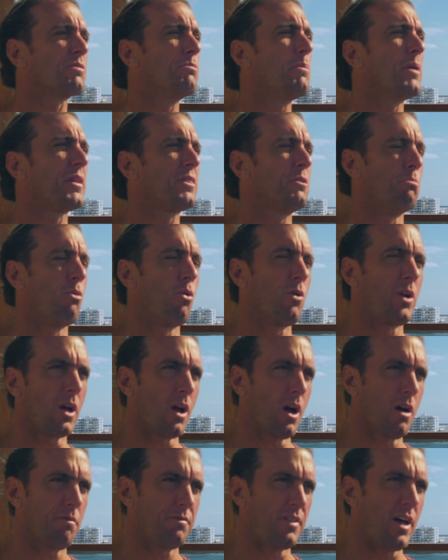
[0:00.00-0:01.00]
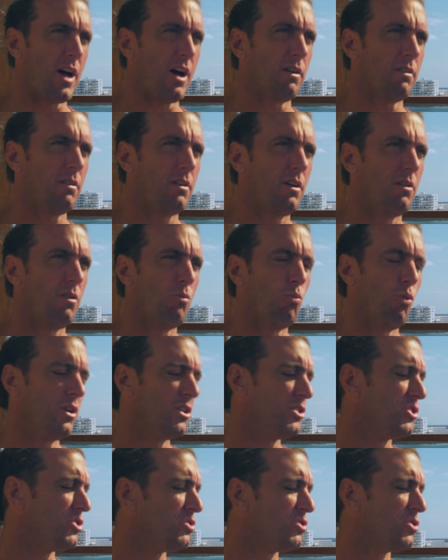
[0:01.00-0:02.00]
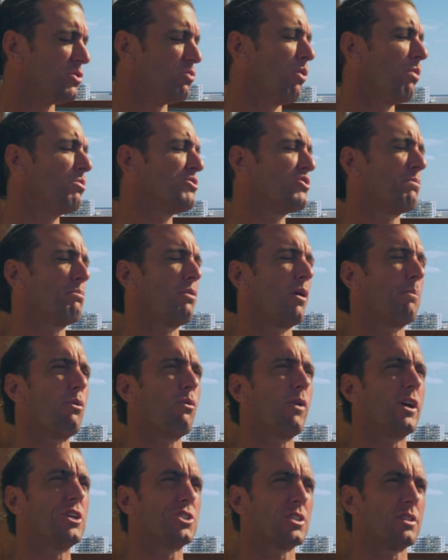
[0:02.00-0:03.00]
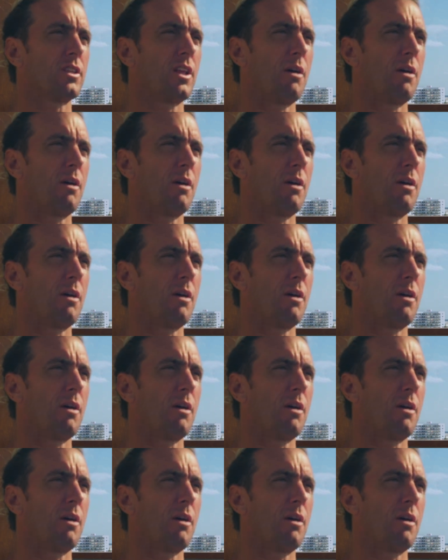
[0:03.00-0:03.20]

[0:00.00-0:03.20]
to me about the morning of now. What did you do? What was your preparation